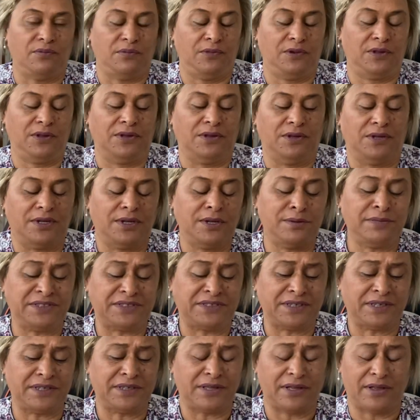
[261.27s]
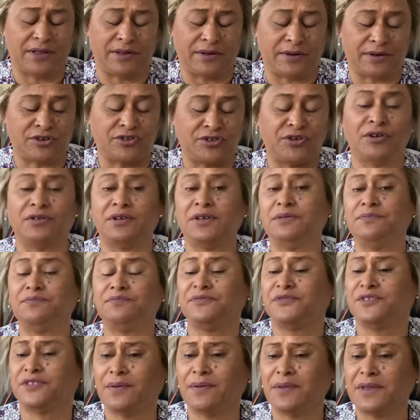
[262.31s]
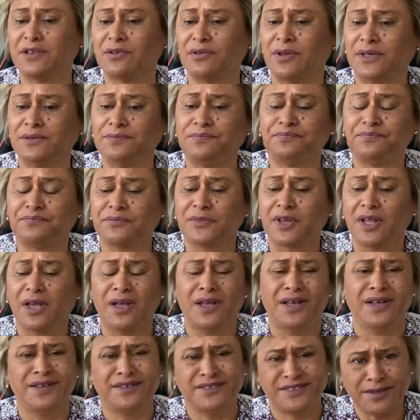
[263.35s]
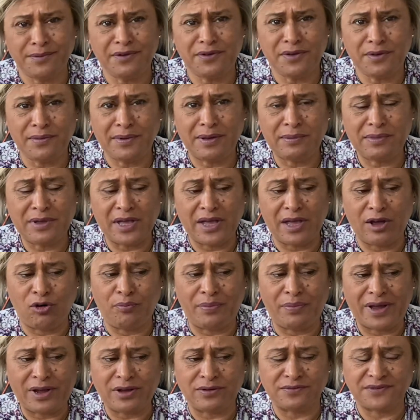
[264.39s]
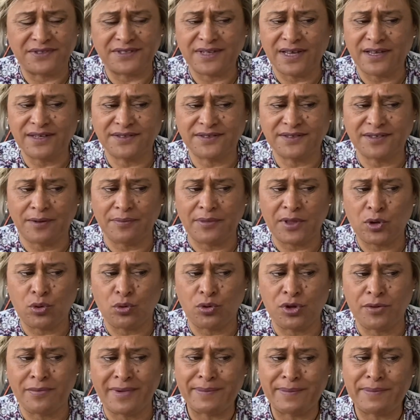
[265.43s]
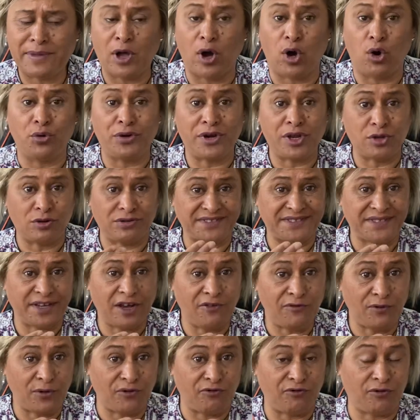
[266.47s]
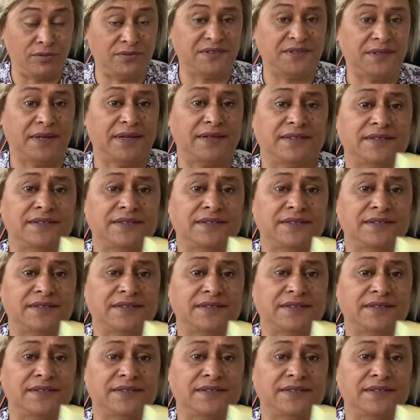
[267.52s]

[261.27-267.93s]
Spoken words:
me see. Something like. Some of you may be held back from saying something, or you may be holding yourself off from saying